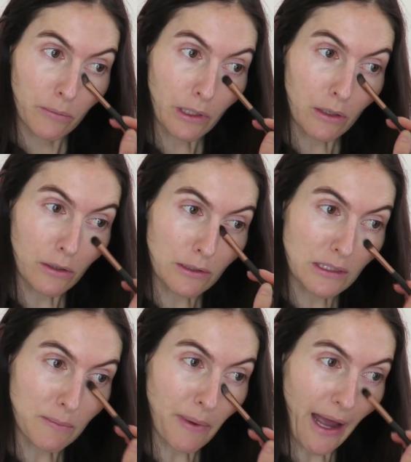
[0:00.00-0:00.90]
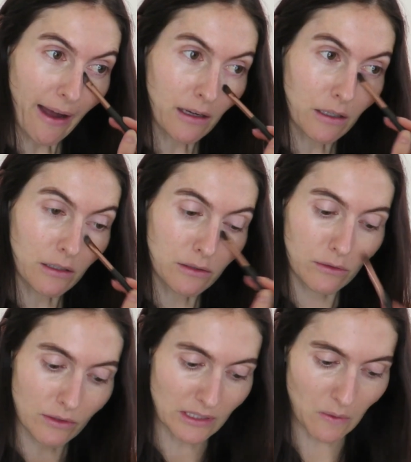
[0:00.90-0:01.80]
because the pack
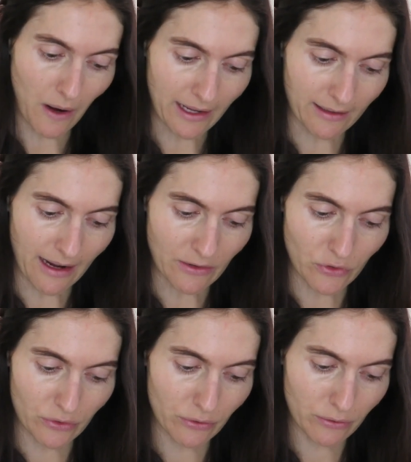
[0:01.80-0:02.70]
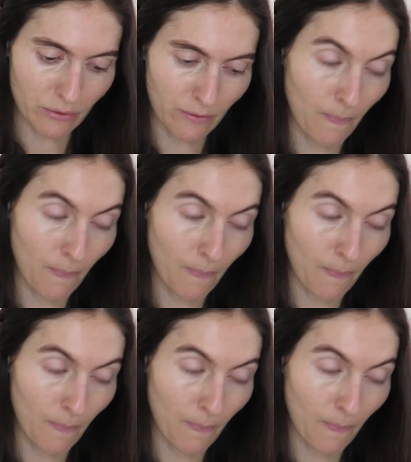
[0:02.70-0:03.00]
looks quite natural.